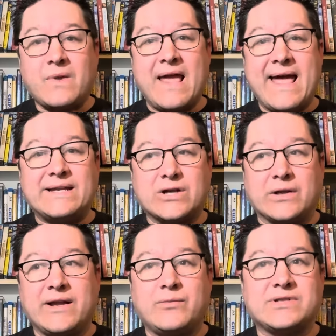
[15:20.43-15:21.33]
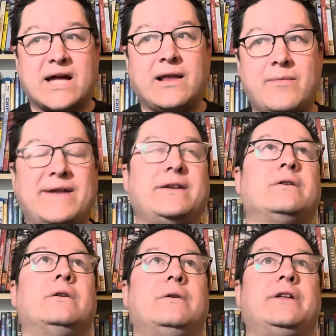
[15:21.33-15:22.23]
And Darlene was kind of lamenting,
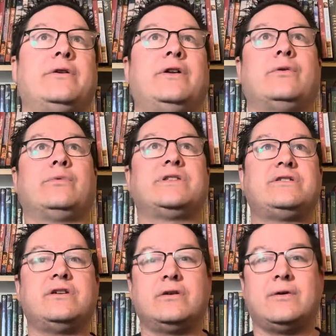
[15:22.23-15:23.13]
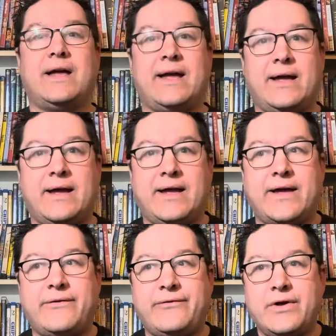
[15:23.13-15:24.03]
oh, you know, I don't know what to do. I
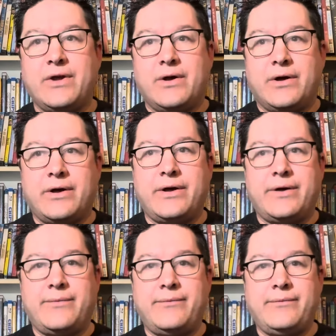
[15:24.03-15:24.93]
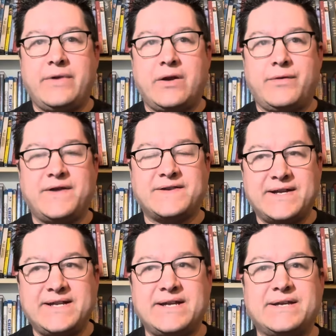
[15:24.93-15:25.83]
have, you know, these
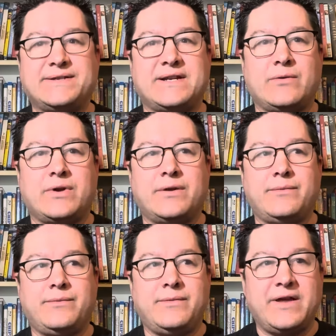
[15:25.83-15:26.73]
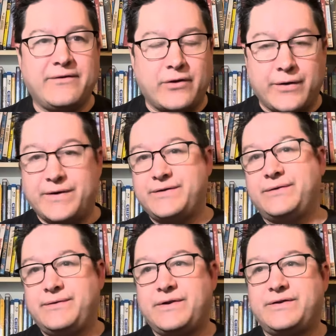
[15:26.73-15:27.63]
ideas, and I want to give all this
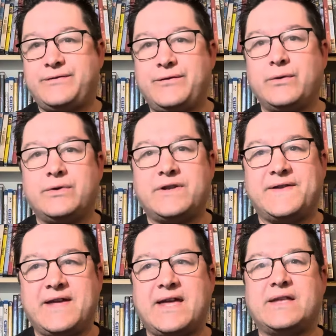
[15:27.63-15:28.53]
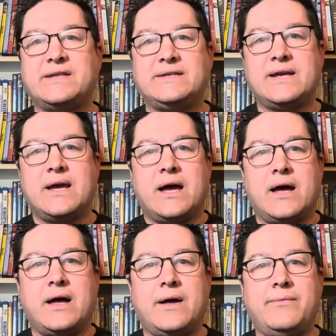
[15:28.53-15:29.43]
food to the kids,
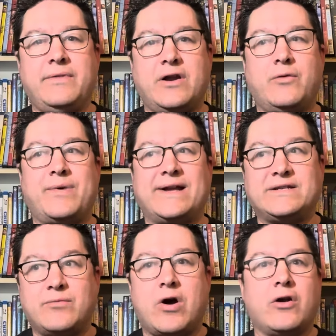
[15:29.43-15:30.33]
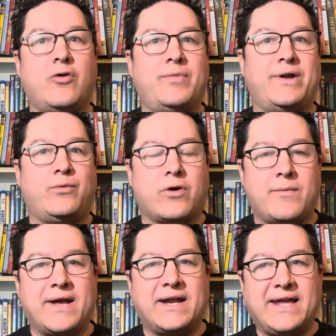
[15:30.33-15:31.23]
you know, by tomorrow, but where
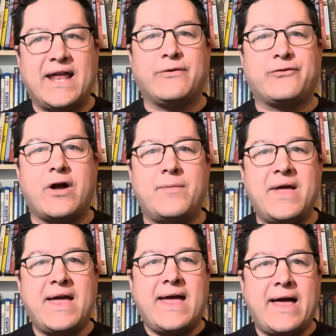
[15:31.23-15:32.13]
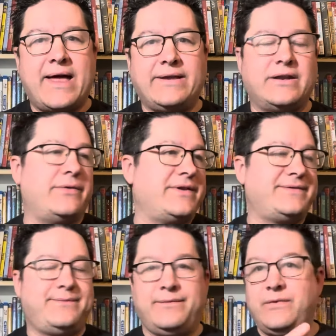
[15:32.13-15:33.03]
am I going to get it from? And, you know,
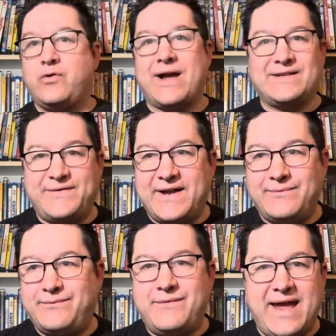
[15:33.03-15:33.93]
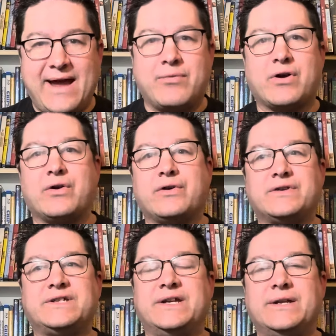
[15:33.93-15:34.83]
these grass-fed
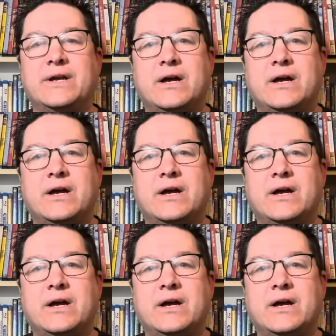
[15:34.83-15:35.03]
hamburgers and,